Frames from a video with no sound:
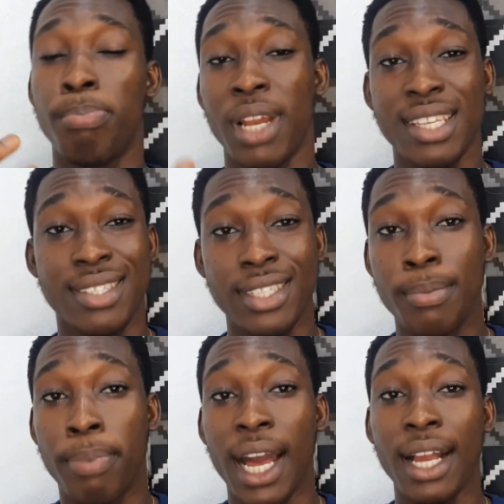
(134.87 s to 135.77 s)
plastic
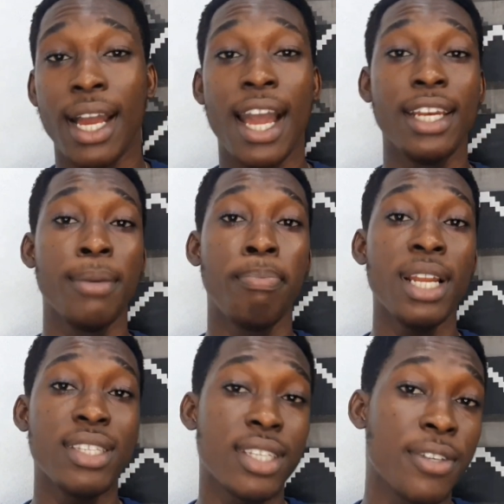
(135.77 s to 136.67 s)
back, and a
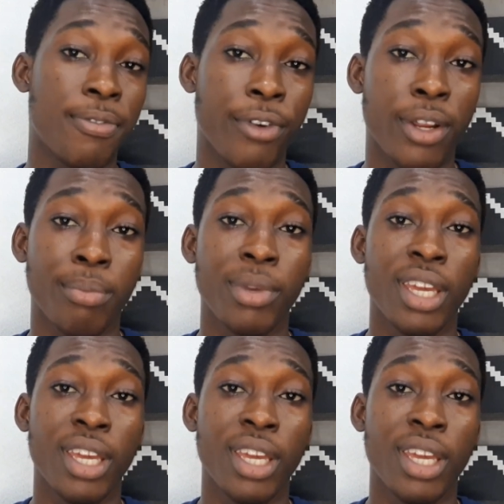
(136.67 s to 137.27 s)
plastic frame,